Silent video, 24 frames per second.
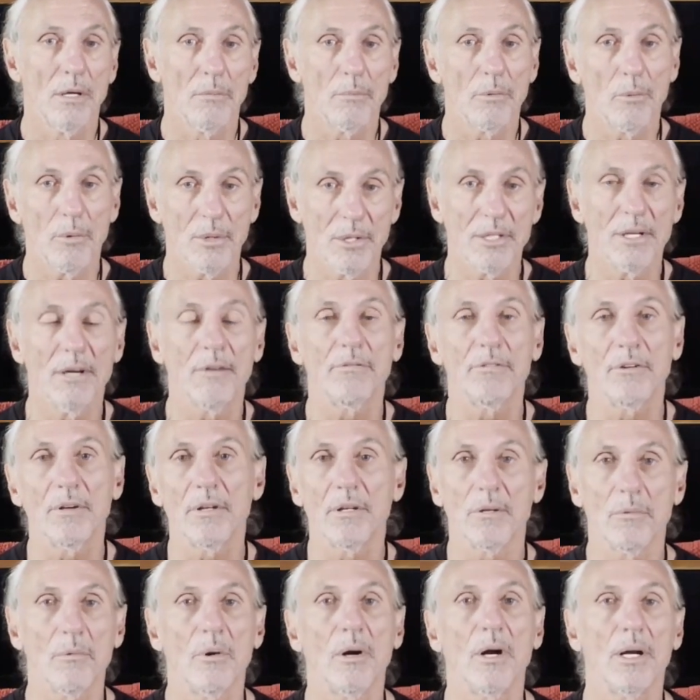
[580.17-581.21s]
But we
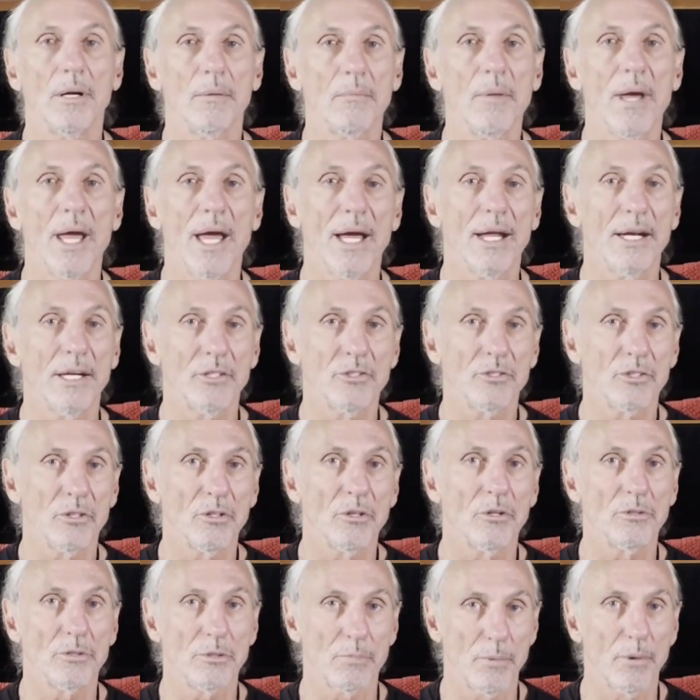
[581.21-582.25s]
definitely want to manage
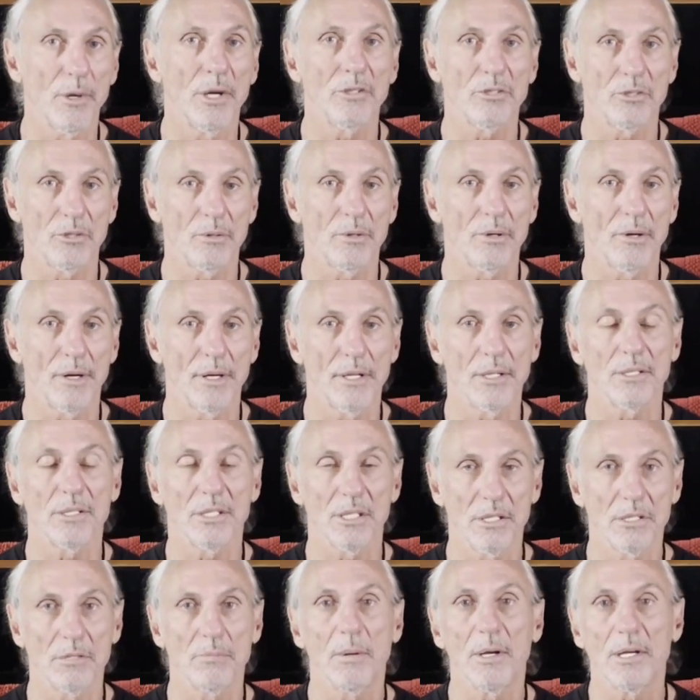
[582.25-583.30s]
those pressure areas
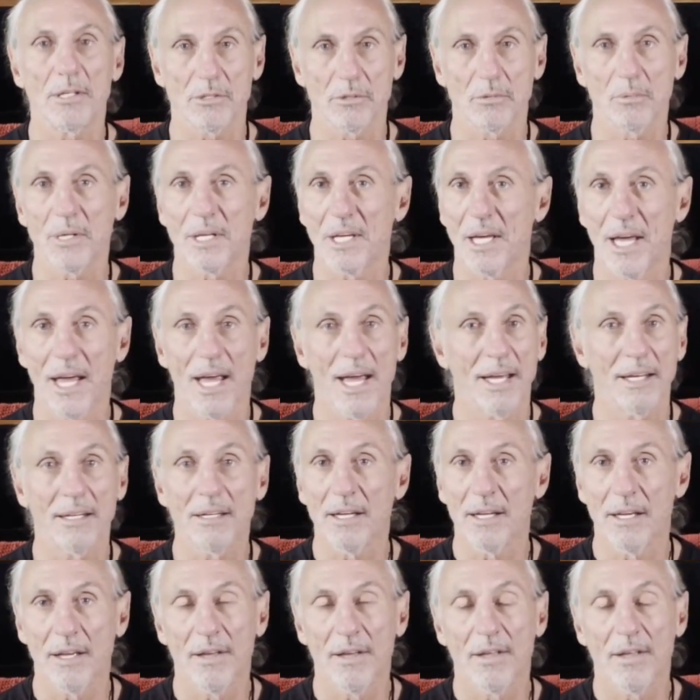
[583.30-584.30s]
as best we can.